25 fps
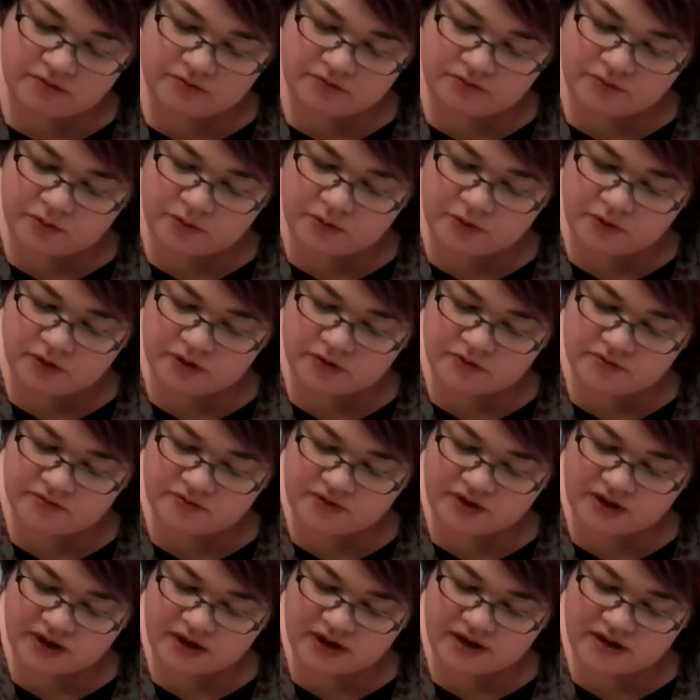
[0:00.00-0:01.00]
4,
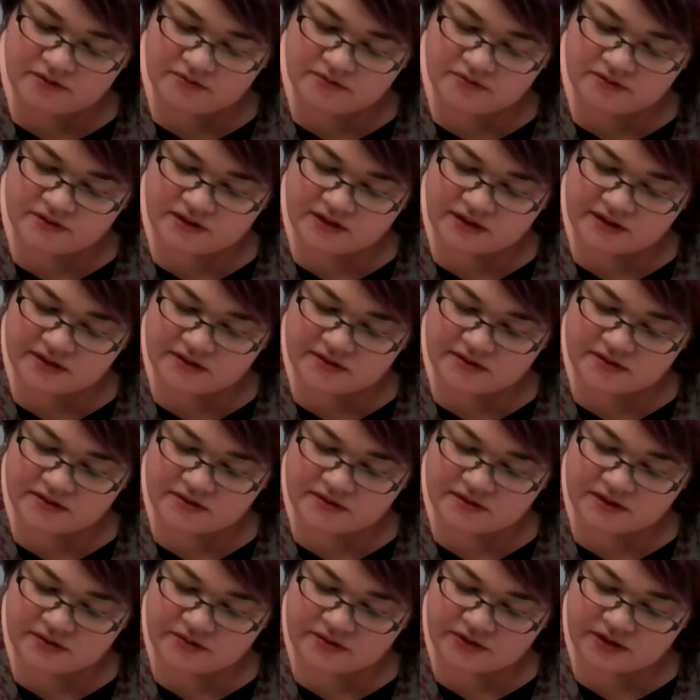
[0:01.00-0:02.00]
5, 6,
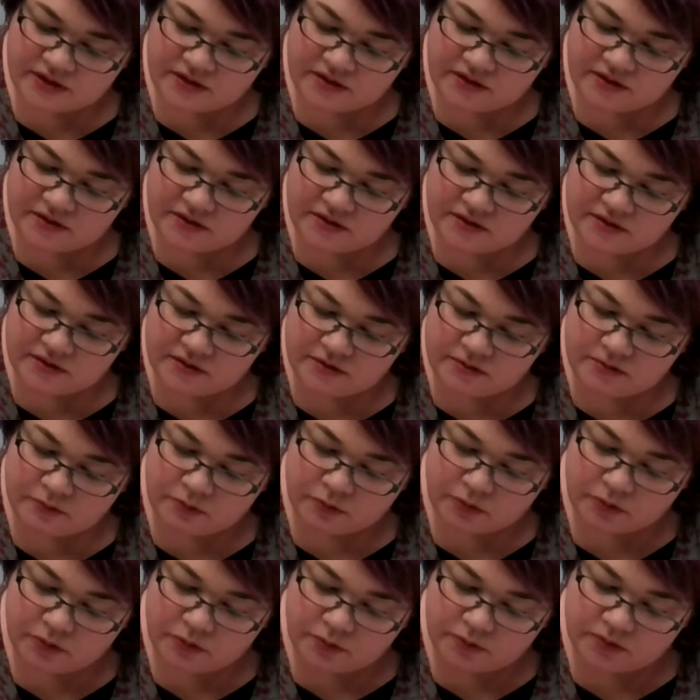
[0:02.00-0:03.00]
7.
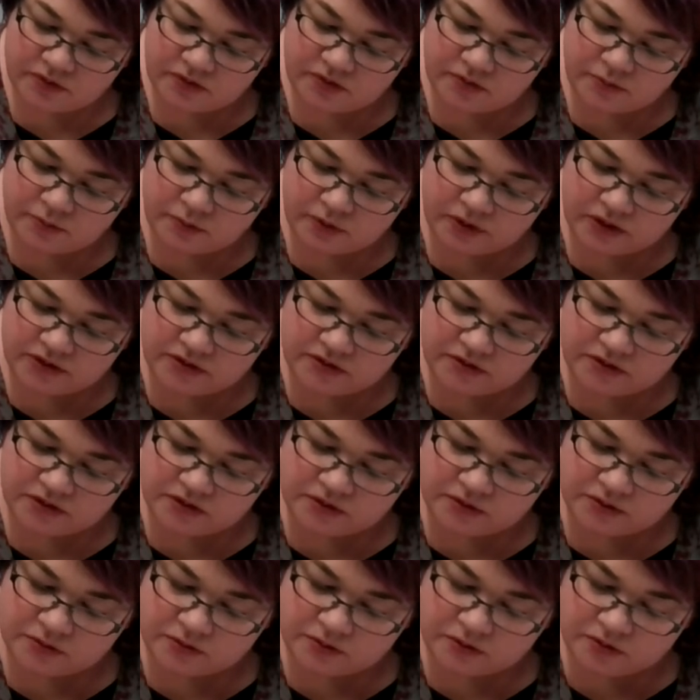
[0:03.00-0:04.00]
Oops. 1,
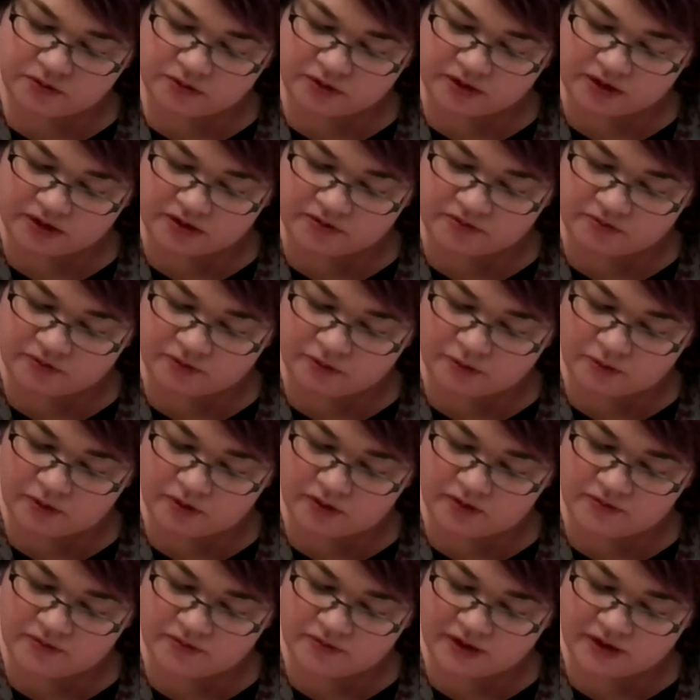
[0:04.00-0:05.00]
2, 3, 4,
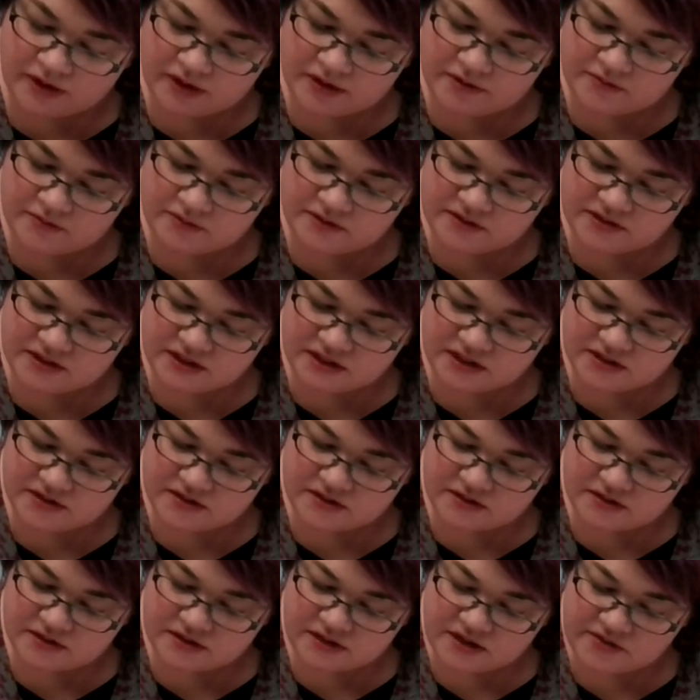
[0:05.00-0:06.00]
5, 6,
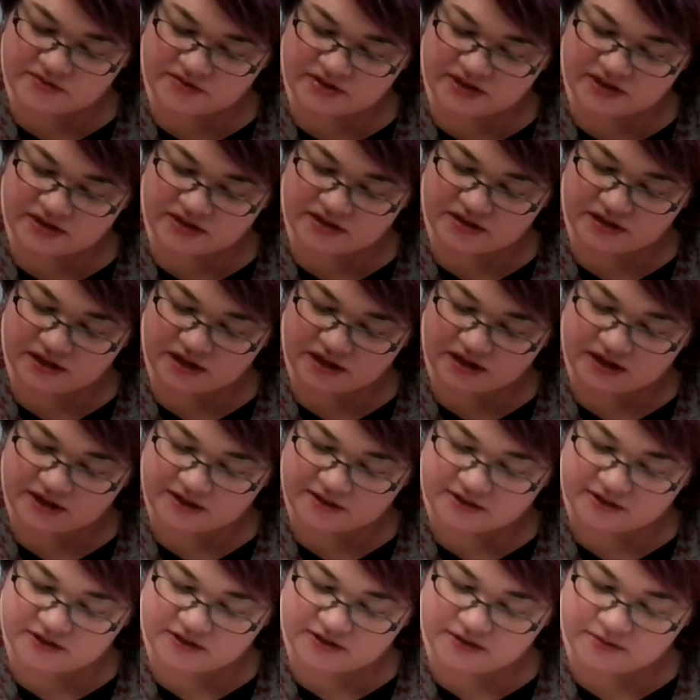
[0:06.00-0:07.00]
7,
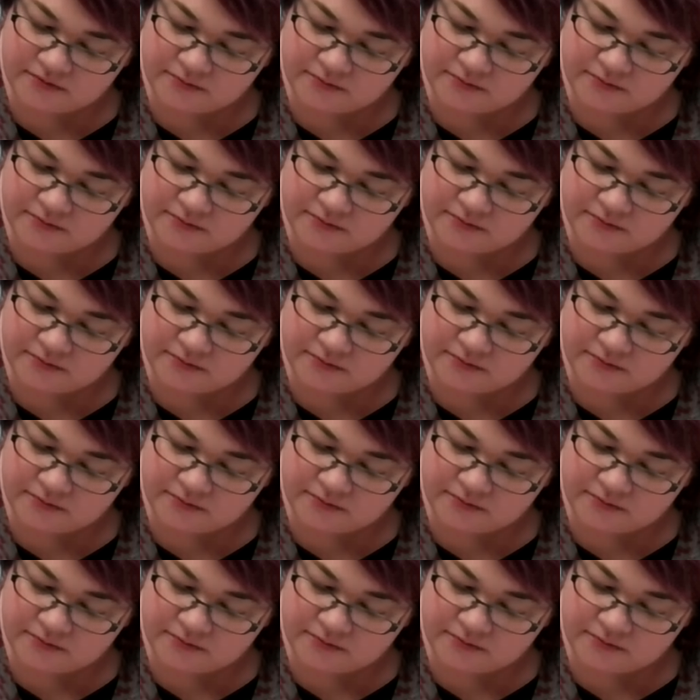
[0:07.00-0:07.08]
8.